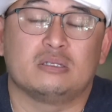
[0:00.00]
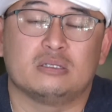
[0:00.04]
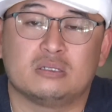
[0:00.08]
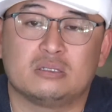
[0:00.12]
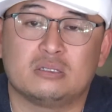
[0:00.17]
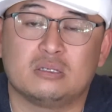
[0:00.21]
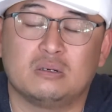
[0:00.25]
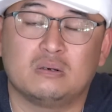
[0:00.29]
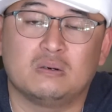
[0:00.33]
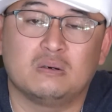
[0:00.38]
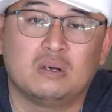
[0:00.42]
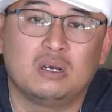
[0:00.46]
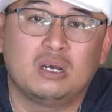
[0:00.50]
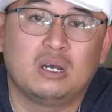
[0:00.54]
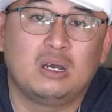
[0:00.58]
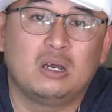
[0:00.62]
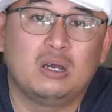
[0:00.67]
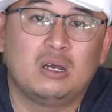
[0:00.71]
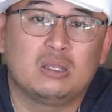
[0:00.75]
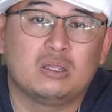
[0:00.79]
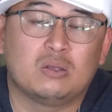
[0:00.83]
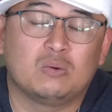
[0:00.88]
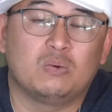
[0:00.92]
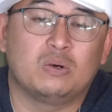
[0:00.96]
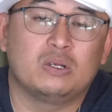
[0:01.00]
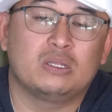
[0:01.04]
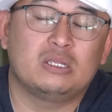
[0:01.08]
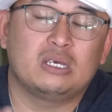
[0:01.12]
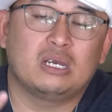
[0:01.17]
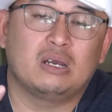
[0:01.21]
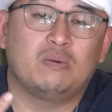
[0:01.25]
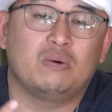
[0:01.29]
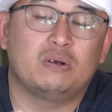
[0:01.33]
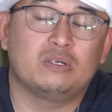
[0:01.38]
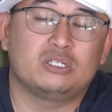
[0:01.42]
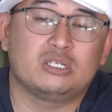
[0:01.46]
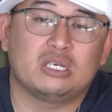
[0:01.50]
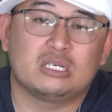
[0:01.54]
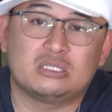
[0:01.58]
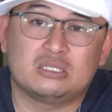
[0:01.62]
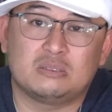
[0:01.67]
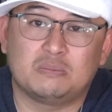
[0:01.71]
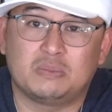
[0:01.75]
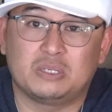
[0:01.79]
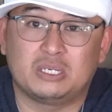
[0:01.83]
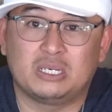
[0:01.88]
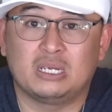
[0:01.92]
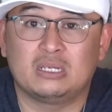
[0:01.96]
And so the one thing I want you guys
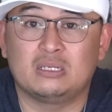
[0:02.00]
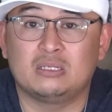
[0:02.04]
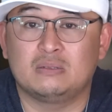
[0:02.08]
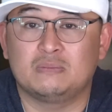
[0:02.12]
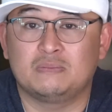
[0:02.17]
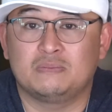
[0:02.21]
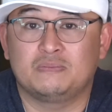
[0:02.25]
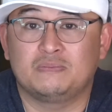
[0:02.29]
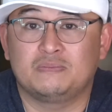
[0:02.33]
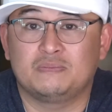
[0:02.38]
to begin